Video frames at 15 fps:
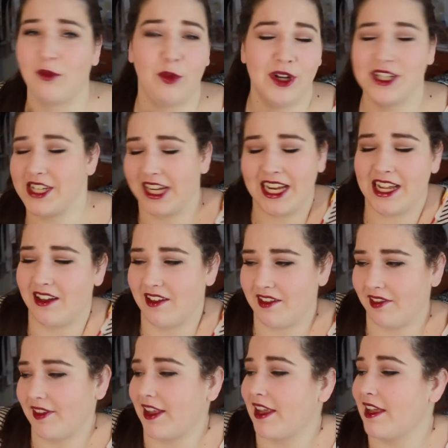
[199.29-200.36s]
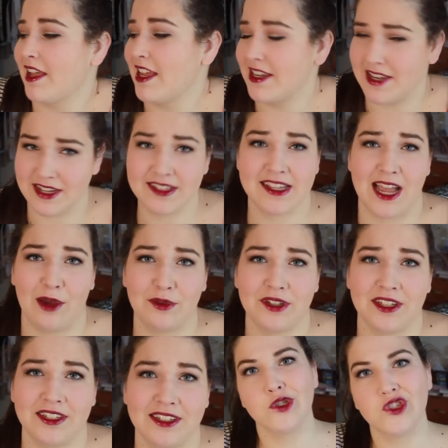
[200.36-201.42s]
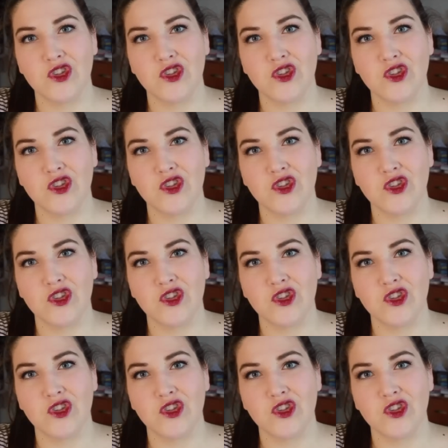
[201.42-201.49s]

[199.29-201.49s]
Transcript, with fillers: ridiculously discounted.